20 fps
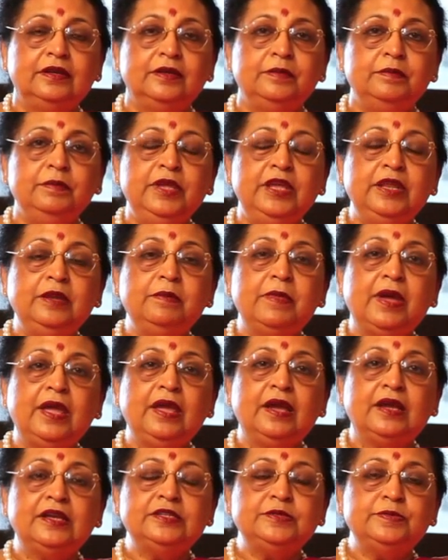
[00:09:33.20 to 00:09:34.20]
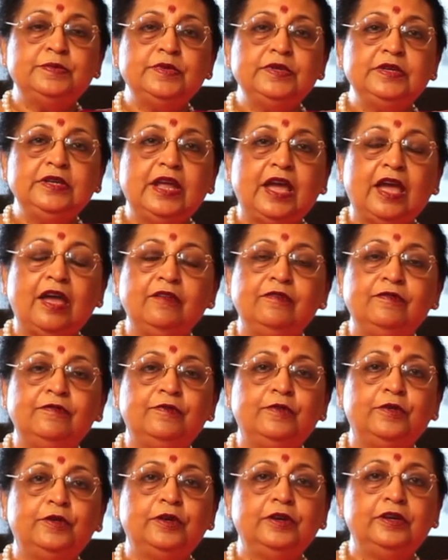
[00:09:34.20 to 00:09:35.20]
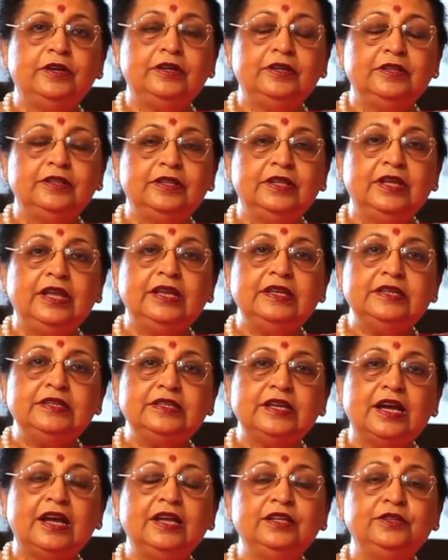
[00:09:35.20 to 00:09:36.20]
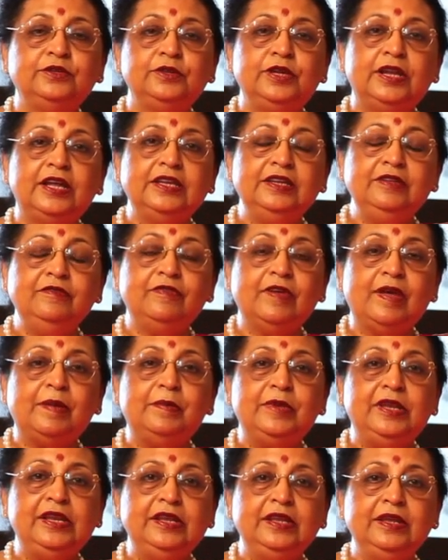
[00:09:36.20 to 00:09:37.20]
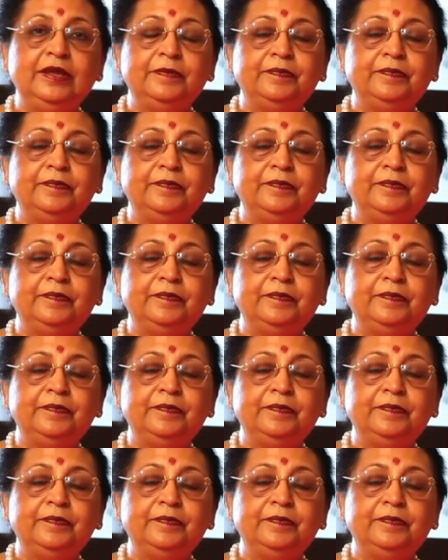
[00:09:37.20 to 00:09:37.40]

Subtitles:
me and my husband have for the entire Tolani family.